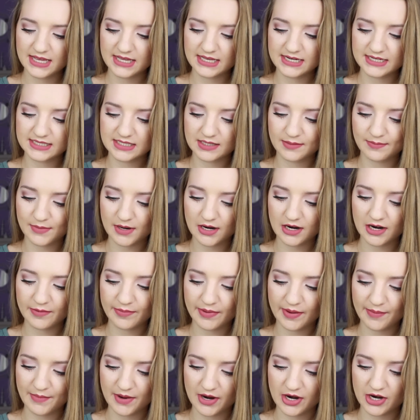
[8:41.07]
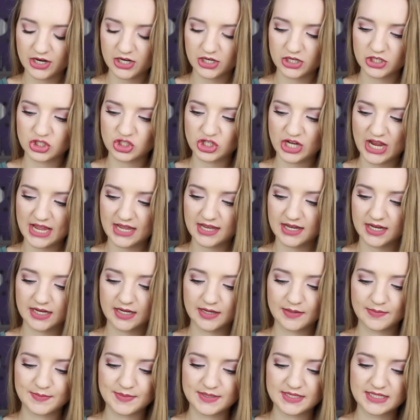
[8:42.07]
It is the Marc by Marc
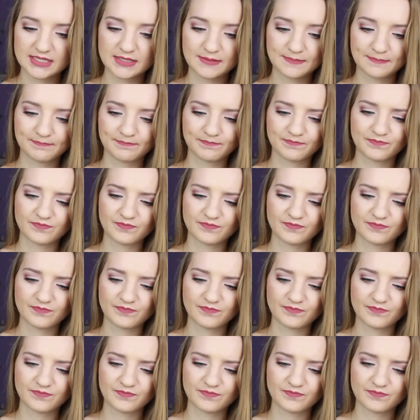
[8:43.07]
Jacobs.